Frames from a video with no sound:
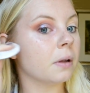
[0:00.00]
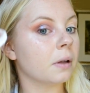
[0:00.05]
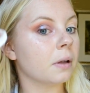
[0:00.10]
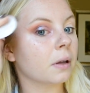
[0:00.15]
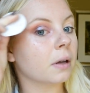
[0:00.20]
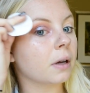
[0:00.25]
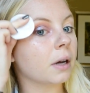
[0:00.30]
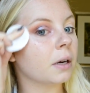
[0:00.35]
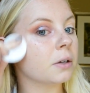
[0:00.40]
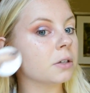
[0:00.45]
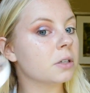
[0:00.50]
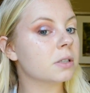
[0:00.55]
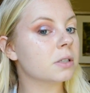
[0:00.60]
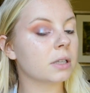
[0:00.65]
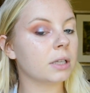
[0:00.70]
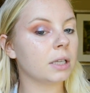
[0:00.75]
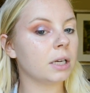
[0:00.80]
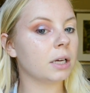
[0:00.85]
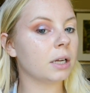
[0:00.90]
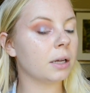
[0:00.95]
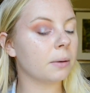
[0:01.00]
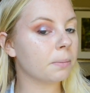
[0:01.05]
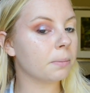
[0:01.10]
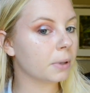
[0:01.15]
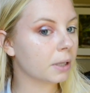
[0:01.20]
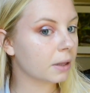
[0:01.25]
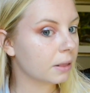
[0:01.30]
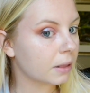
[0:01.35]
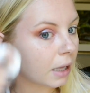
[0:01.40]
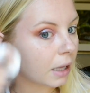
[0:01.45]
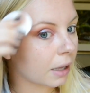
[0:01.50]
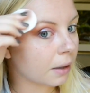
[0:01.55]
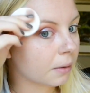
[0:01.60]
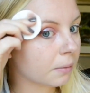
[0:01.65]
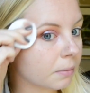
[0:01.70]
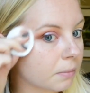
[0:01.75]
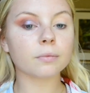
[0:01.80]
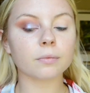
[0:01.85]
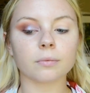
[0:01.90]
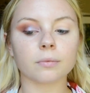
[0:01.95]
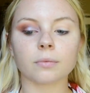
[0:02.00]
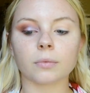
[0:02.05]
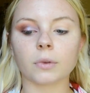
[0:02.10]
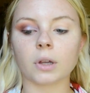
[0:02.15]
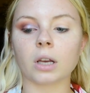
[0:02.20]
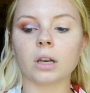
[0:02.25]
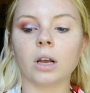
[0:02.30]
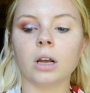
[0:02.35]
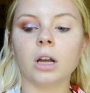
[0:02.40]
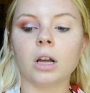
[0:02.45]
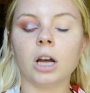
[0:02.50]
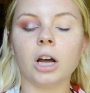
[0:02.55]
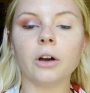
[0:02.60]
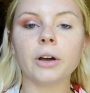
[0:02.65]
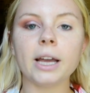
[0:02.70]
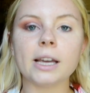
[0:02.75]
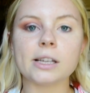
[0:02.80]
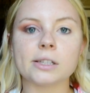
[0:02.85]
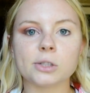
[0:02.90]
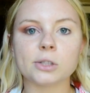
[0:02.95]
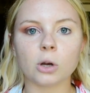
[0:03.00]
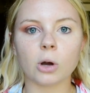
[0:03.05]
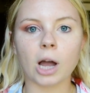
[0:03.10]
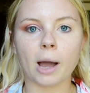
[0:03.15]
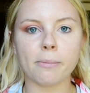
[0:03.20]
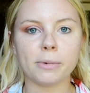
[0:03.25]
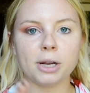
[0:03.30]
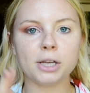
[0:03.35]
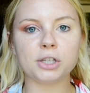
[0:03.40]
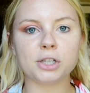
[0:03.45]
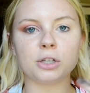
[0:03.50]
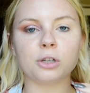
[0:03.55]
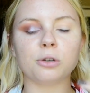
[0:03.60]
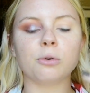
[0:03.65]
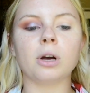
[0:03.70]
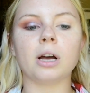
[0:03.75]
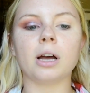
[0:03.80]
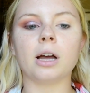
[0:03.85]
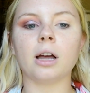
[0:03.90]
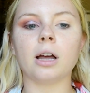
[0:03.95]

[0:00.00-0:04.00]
and kind of just clean it up like that. Okay, so I'm going to do